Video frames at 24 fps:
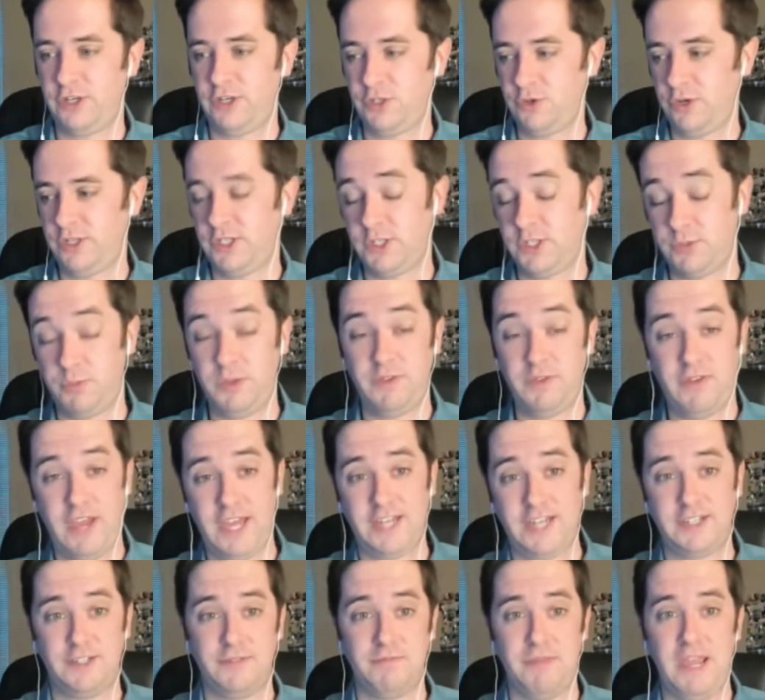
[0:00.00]
choices we've
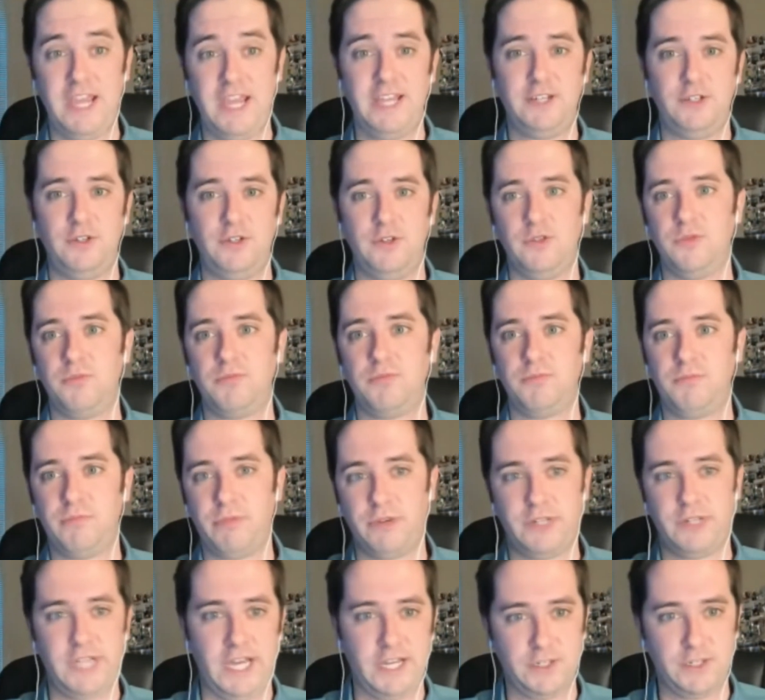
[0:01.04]
had to make to
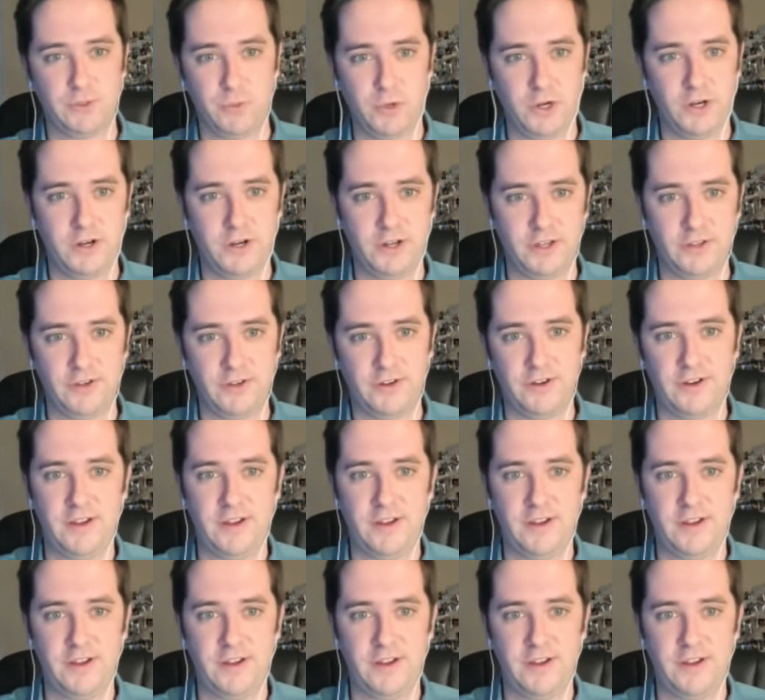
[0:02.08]
protect one another